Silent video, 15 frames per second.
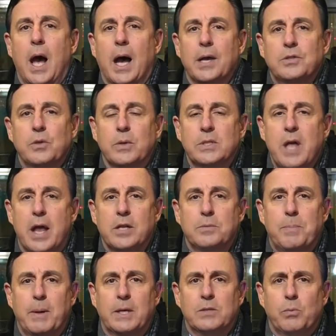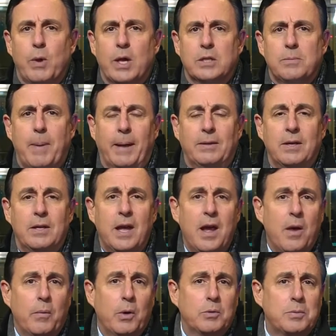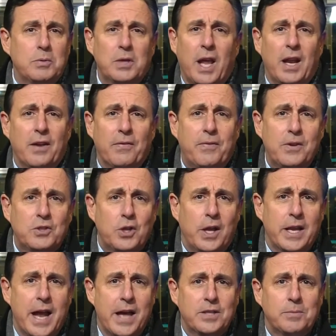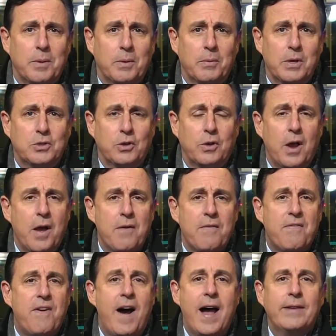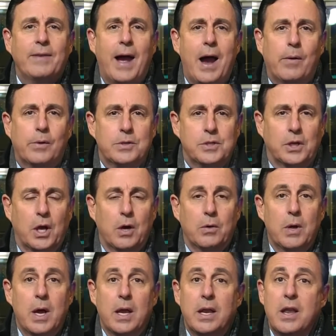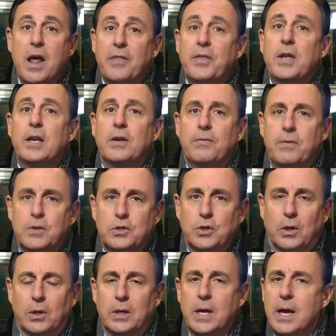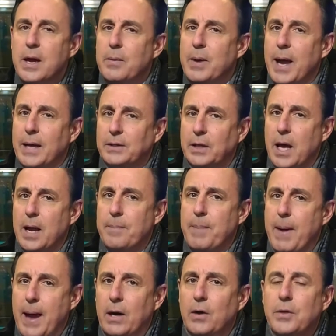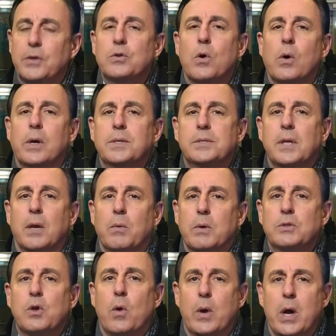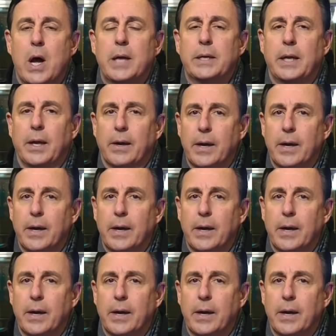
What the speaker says: So it's not as big as we expected. We were supposed to get an official announcement, Richard, 5 hours ago. Nothing official. We had to kind of bang on the door and say, what's going on here,